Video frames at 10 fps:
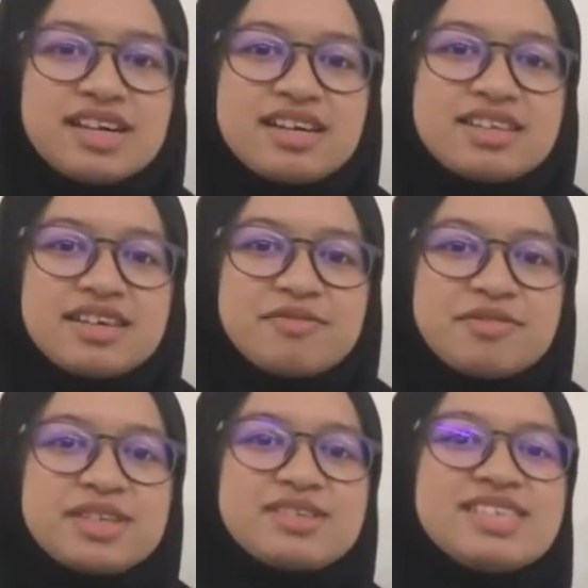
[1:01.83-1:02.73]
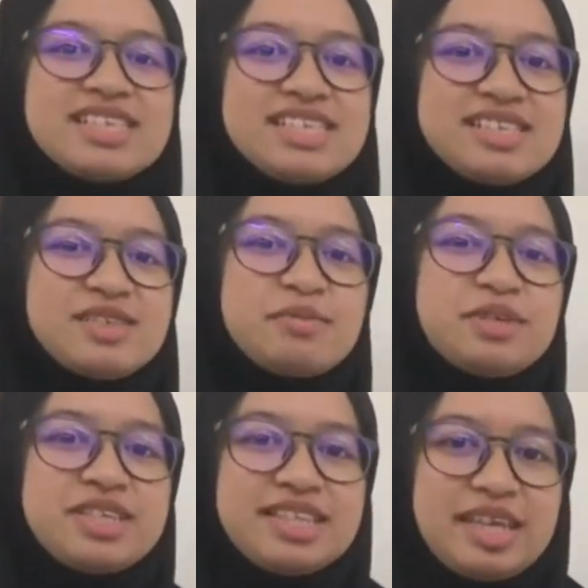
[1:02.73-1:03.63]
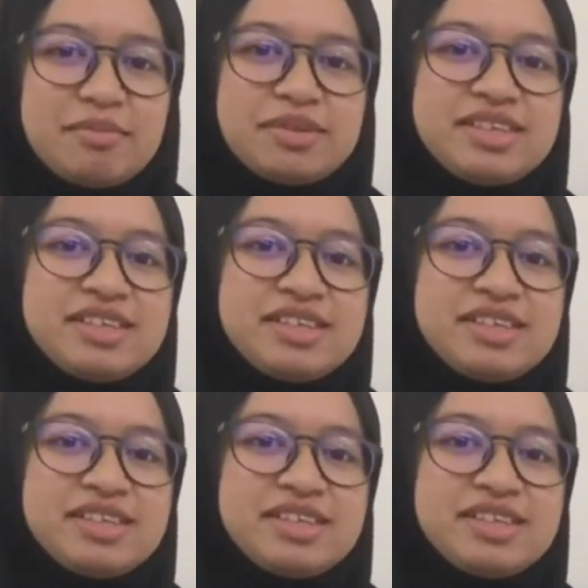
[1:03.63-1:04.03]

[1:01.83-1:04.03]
are the frequency distribution table.